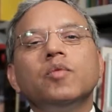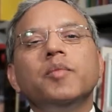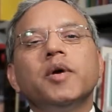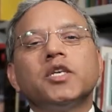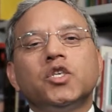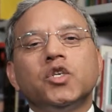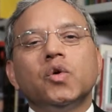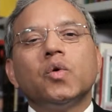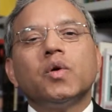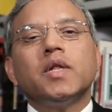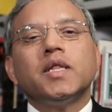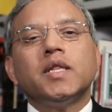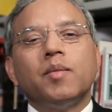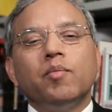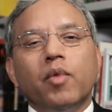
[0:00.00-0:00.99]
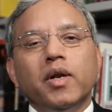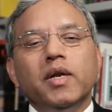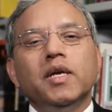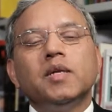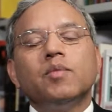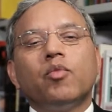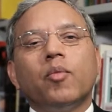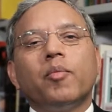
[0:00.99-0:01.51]
to make sure that the
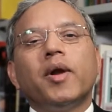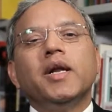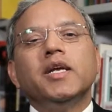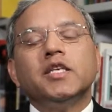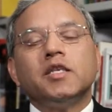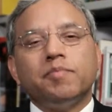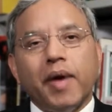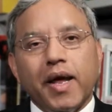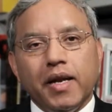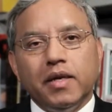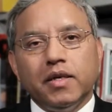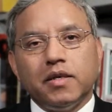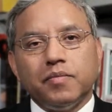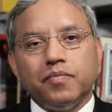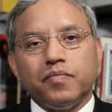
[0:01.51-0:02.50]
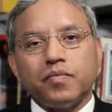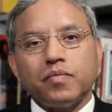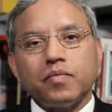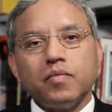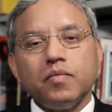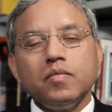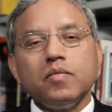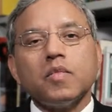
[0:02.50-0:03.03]
money is properly spent
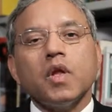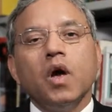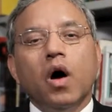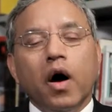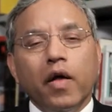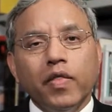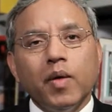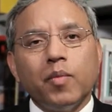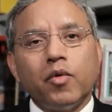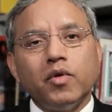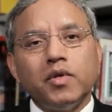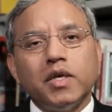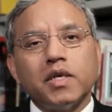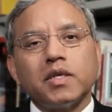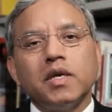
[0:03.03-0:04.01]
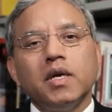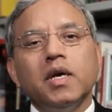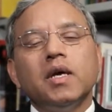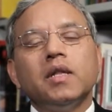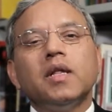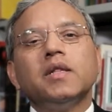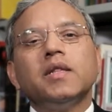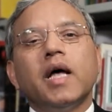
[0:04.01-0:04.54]
on the projects
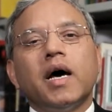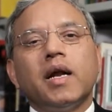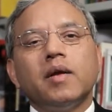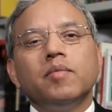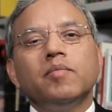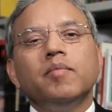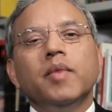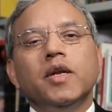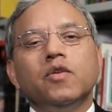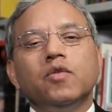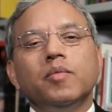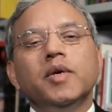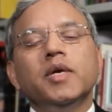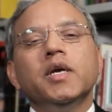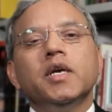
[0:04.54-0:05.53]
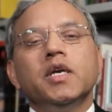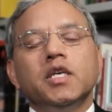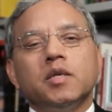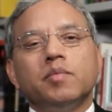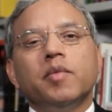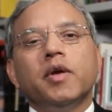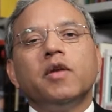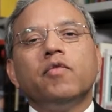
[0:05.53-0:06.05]
that they are meant to be
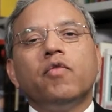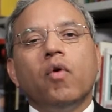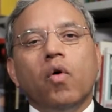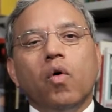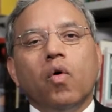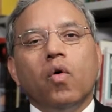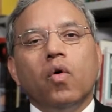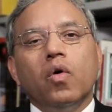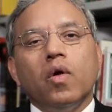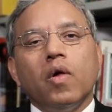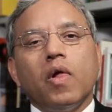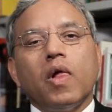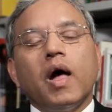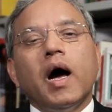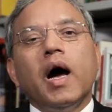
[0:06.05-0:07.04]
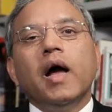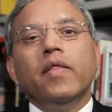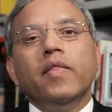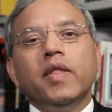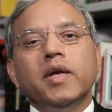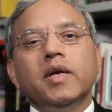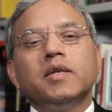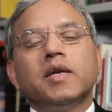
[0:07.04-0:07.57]
spent for
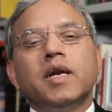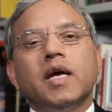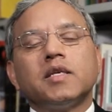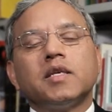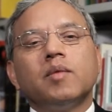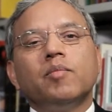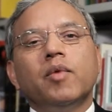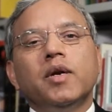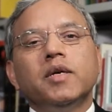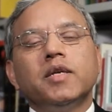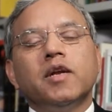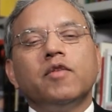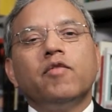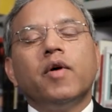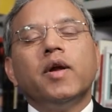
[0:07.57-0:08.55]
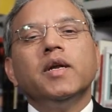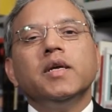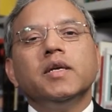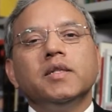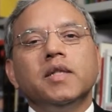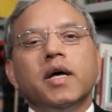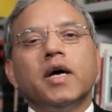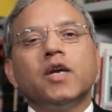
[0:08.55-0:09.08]
and the International Monetary Fund
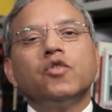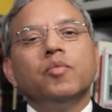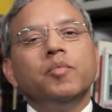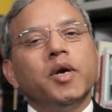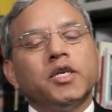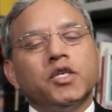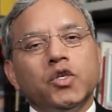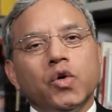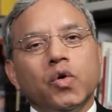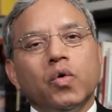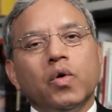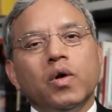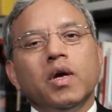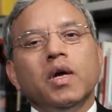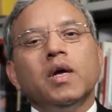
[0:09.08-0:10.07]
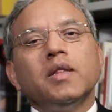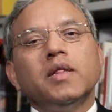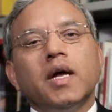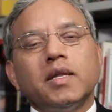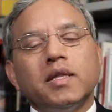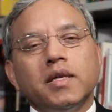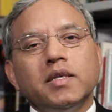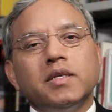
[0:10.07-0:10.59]
is there to make sure
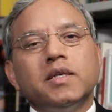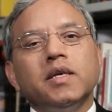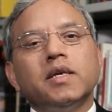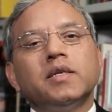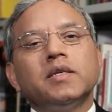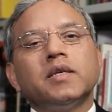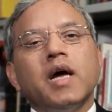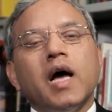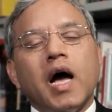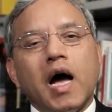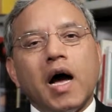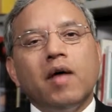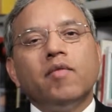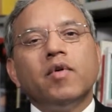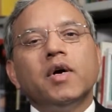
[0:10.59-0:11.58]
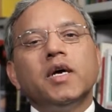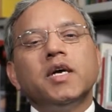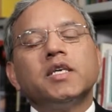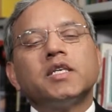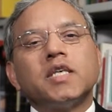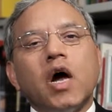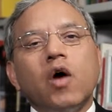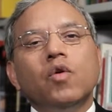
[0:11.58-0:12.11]
that the states have
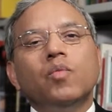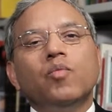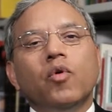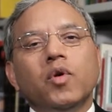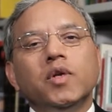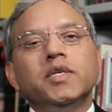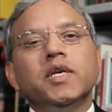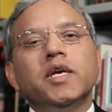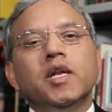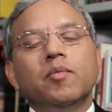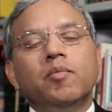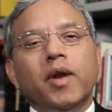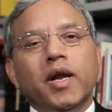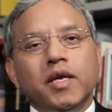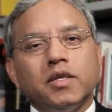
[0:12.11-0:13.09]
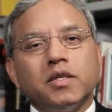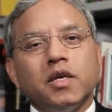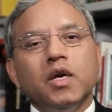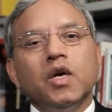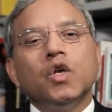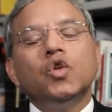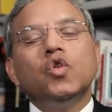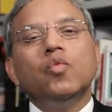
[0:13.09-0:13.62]
a sound policy in place
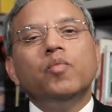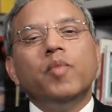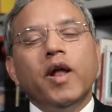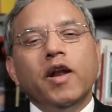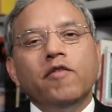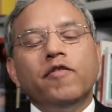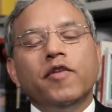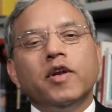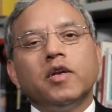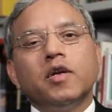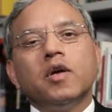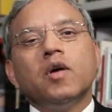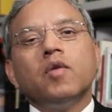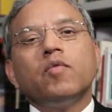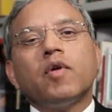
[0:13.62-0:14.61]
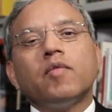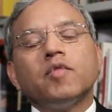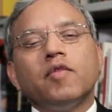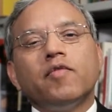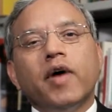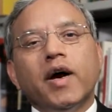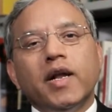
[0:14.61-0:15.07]
to benefit from the